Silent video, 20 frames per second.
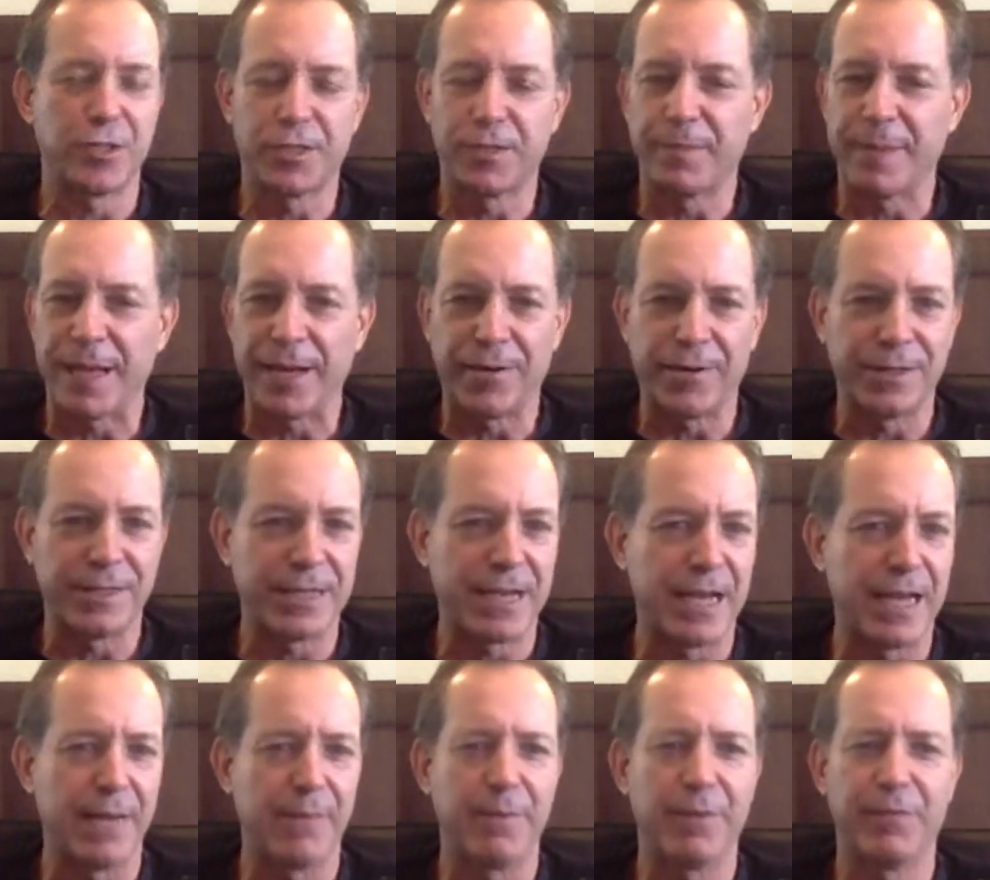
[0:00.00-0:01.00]
just a matter of
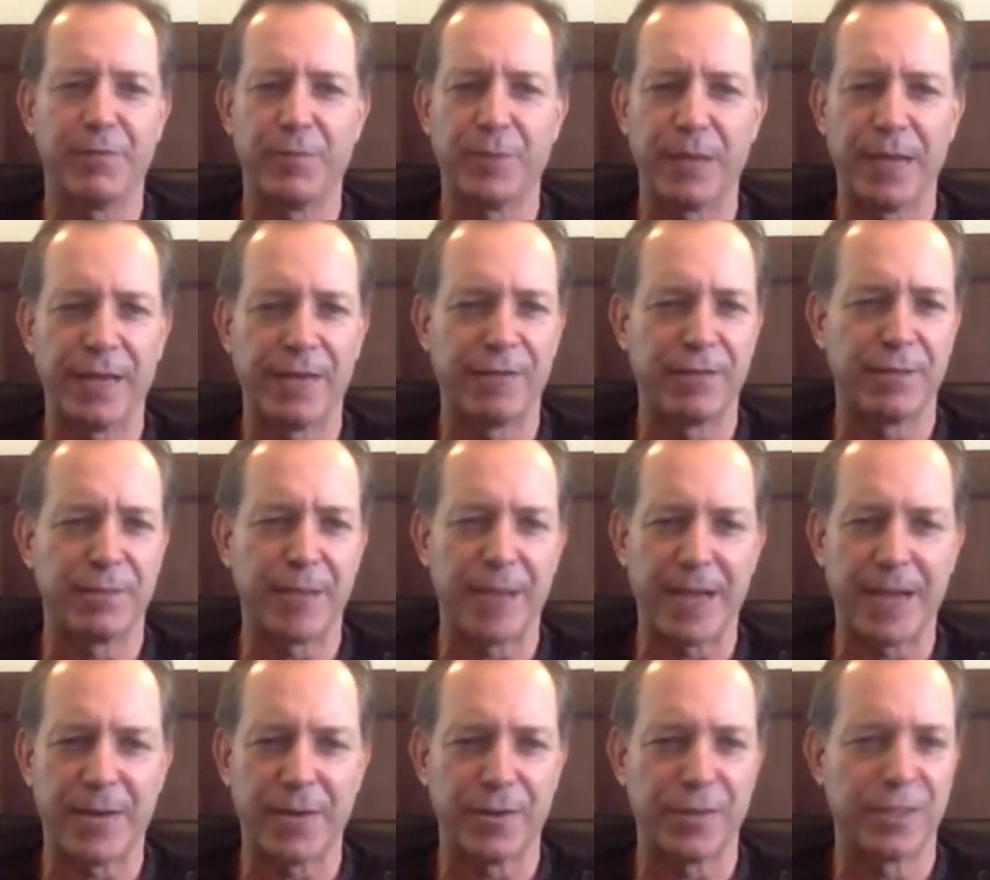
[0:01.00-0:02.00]
time. If we have
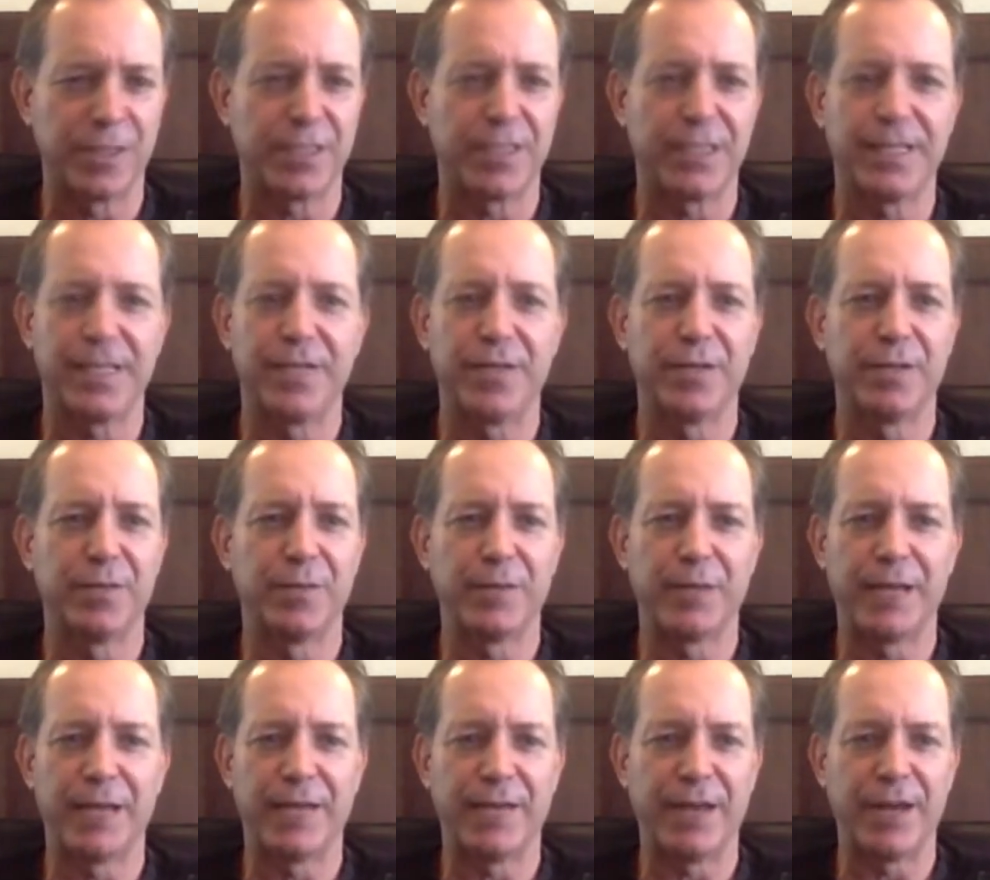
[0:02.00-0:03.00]
tobacco that's legal and
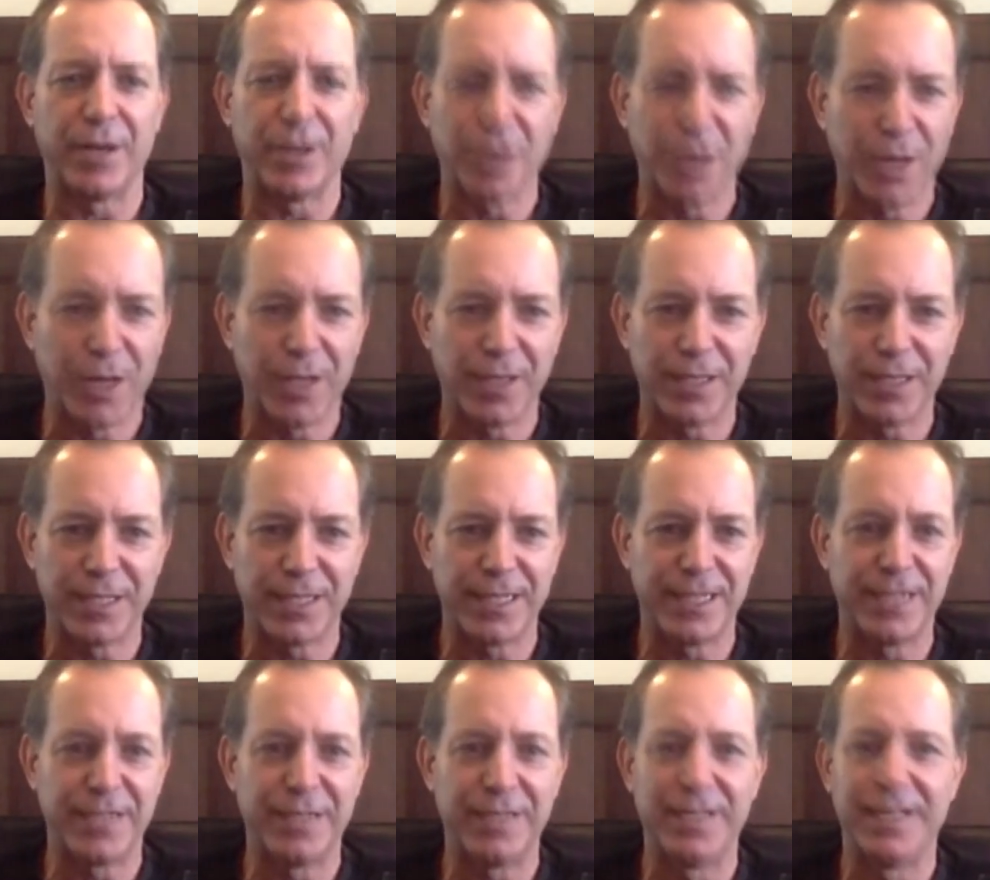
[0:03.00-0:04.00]
we have alcohol that's
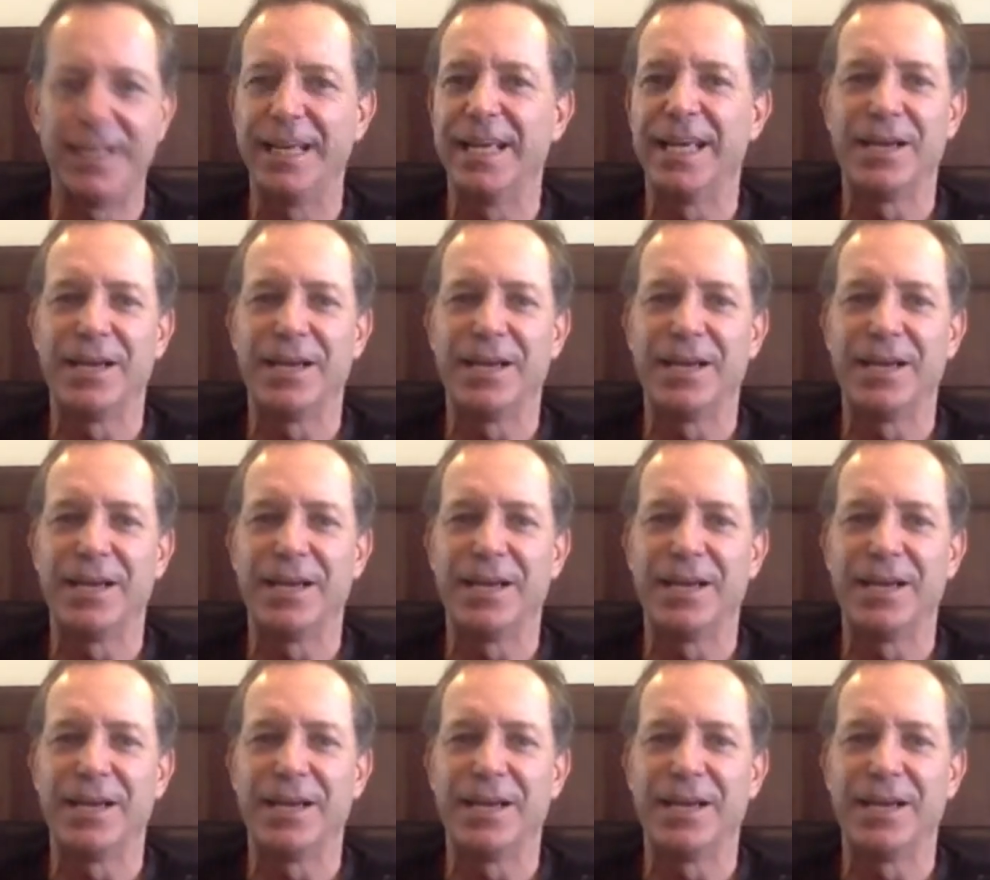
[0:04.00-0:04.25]
legal,